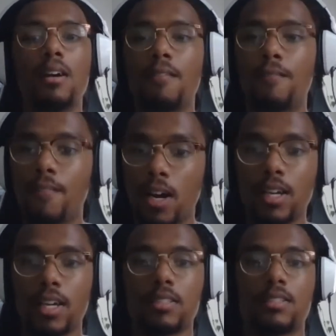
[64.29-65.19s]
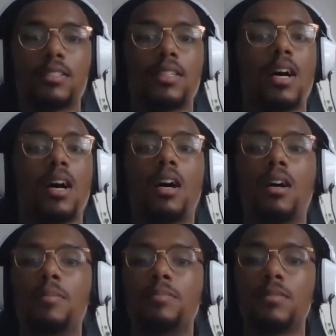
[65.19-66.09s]
fungus,
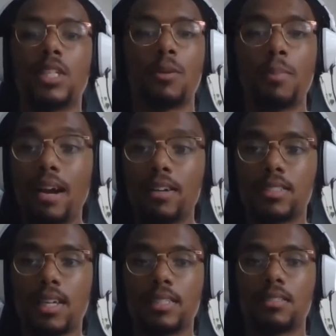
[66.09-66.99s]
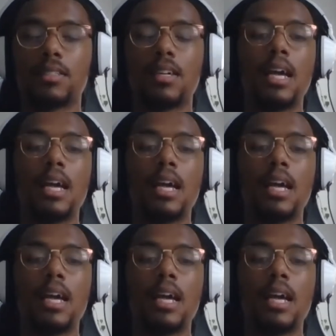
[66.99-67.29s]
parasites.